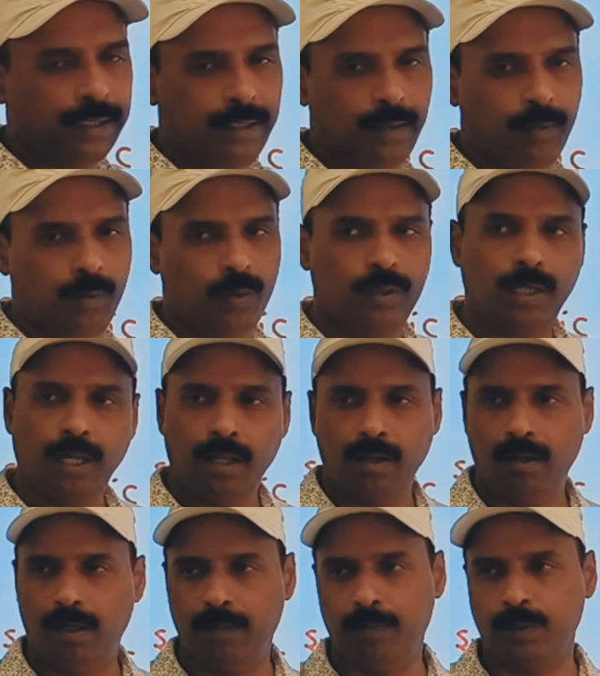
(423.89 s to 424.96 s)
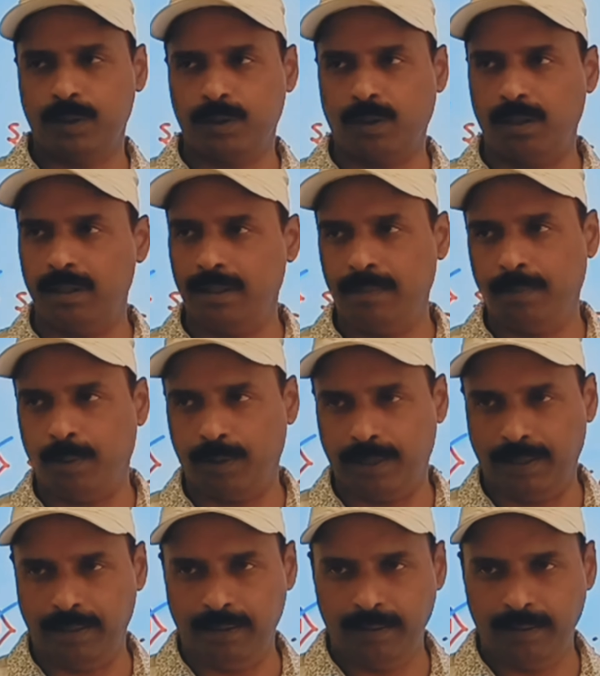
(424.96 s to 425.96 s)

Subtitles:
the aorta, almost all the body.